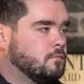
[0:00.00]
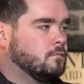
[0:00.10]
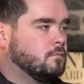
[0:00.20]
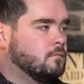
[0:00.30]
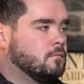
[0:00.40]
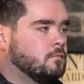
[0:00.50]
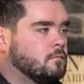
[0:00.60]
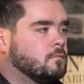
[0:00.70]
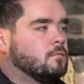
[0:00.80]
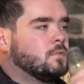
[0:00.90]

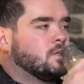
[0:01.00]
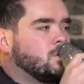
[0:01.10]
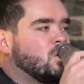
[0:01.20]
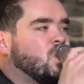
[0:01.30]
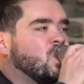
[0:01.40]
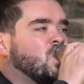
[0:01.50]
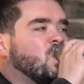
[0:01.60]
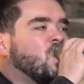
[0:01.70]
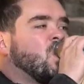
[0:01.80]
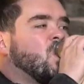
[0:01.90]

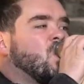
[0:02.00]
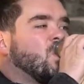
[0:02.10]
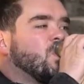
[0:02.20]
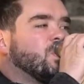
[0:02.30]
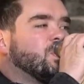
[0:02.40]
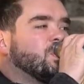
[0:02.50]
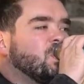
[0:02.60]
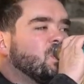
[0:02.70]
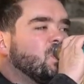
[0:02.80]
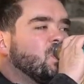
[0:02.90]

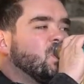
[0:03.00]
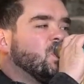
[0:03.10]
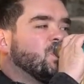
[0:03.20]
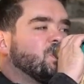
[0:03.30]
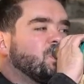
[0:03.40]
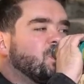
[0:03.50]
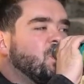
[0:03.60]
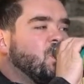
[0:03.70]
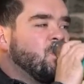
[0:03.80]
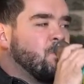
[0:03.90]

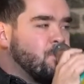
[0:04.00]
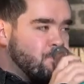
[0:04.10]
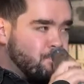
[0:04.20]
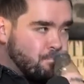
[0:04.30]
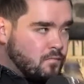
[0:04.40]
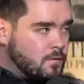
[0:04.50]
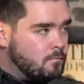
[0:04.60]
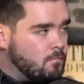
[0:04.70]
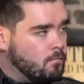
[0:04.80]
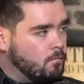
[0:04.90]

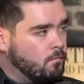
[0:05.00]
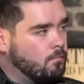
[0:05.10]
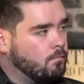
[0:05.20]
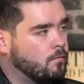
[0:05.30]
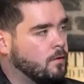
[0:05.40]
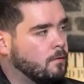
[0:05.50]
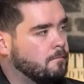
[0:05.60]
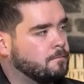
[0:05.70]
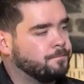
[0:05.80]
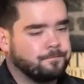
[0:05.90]

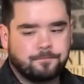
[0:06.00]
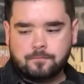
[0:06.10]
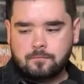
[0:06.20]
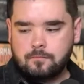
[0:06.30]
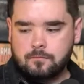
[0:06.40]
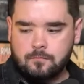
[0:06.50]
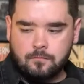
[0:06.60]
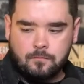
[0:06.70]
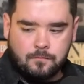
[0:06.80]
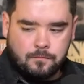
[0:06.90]

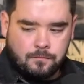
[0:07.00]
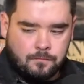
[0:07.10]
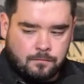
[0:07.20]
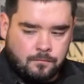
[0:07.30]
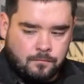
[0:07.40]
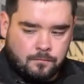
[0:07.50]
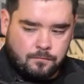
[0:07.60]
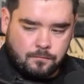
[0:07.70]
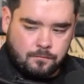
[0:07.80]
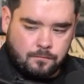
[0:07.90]
The person shown says nothing.